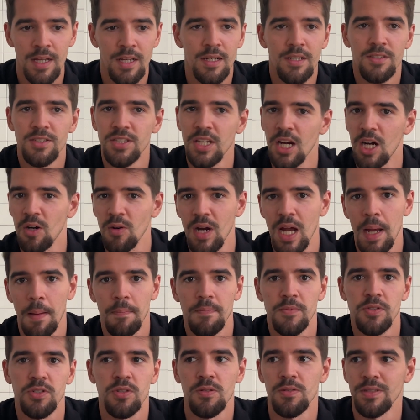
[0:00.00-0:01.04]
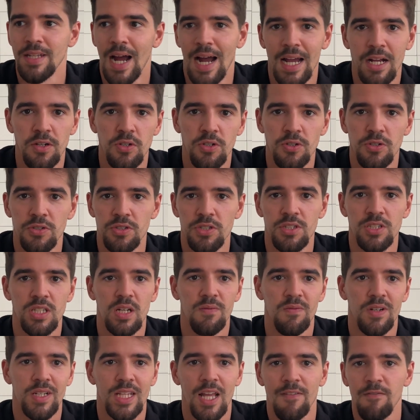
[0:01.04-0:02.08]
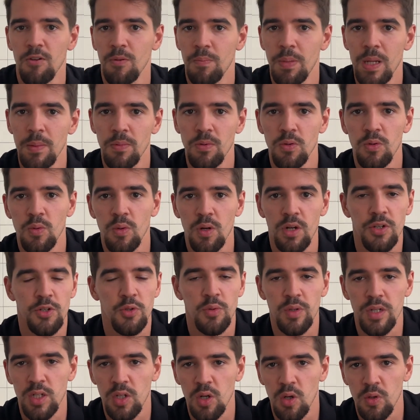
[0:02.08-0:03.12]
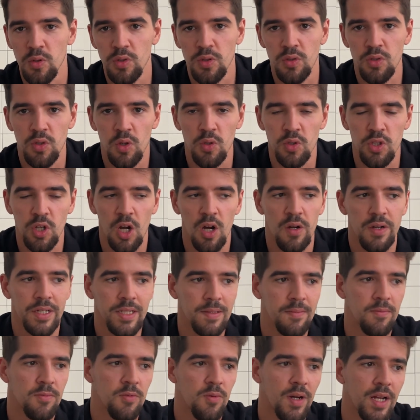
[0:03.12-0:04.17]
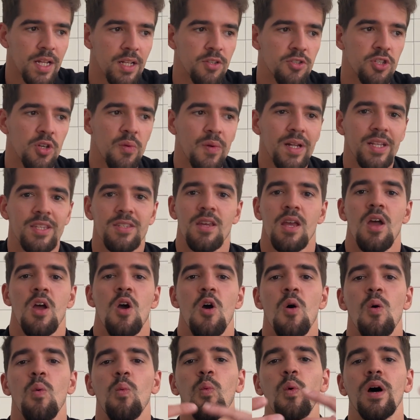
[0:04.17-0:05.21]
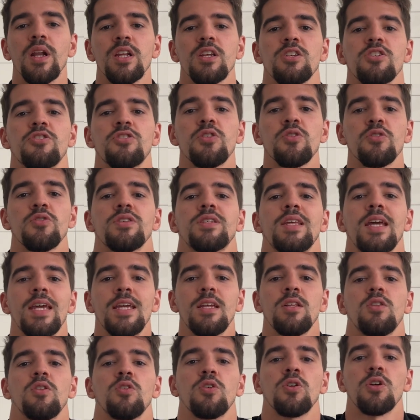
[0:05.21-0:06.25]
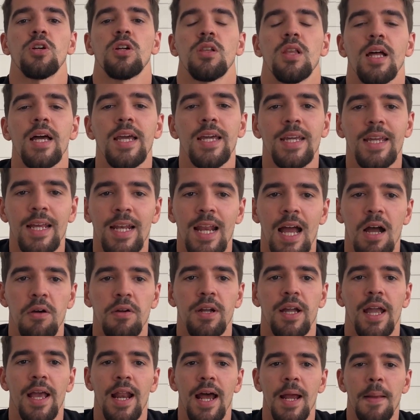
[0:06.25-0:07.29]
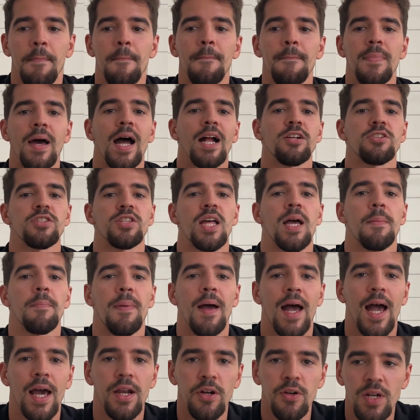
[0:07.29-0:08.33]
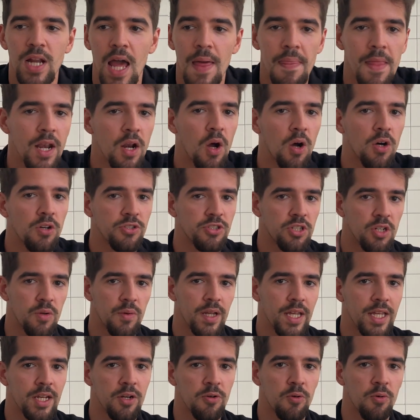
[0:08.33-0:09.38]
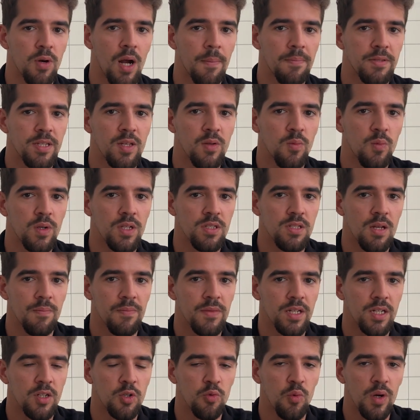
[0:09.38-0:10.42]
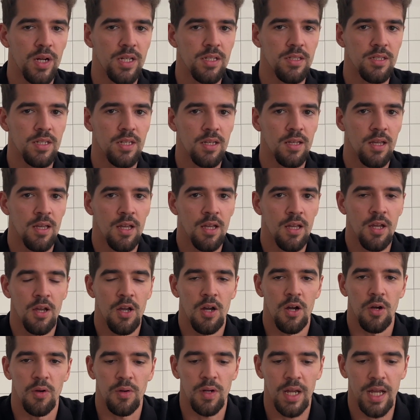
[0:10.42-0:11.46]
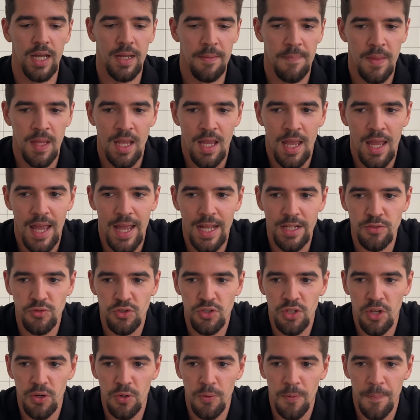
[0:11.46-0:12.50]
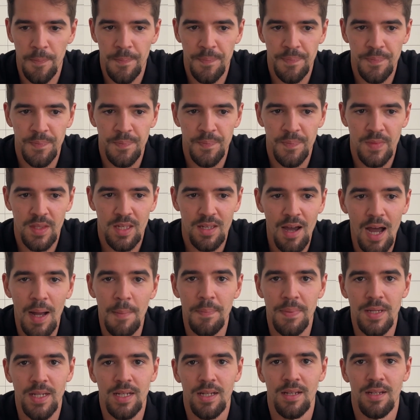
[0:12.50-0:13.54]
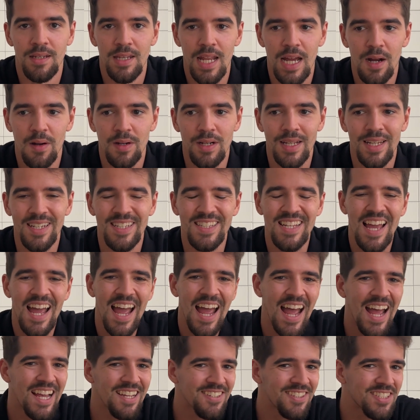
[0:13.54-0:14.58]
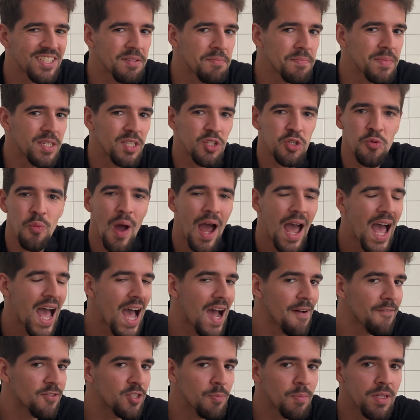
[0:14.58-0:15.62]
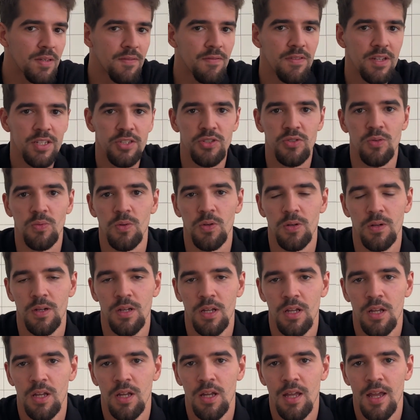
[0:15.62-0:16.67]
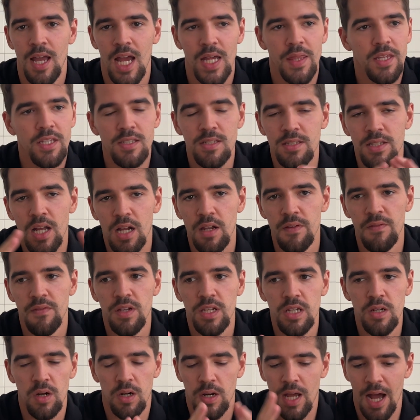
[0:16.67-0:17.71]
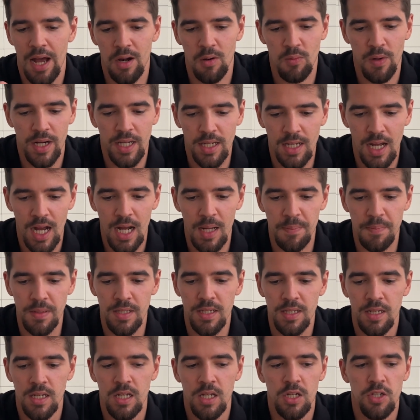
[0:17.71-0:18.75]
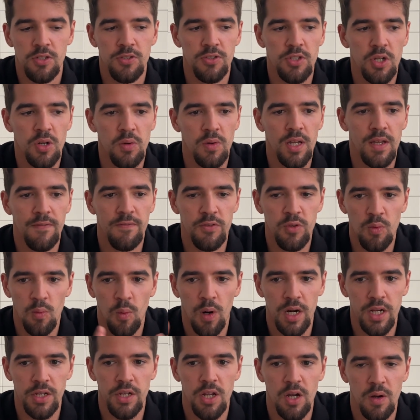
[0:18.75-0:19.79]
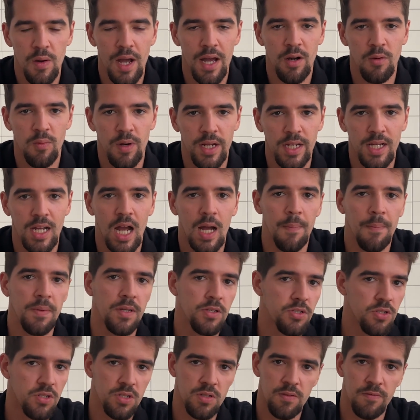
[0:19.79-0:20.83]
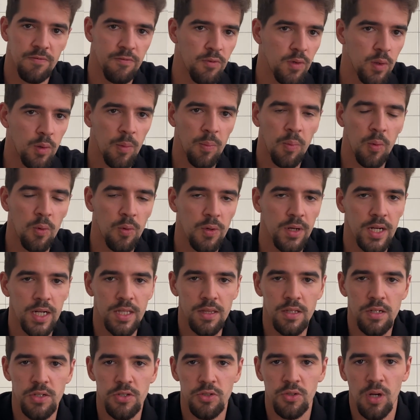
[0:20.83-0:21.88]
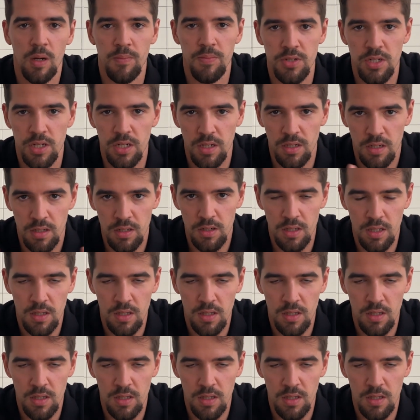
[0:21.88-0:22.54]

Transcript: CRMs, dialers, and stuff like that for people who are doing cold calling, right? So it's what does their day look like, and how can I match that pattern and then also interrupt it with something crazy, okay? And so copy nowadays you have to be visceral. And this is not a video on how to write copy. So if you want to know how to write copy, just free report in the description.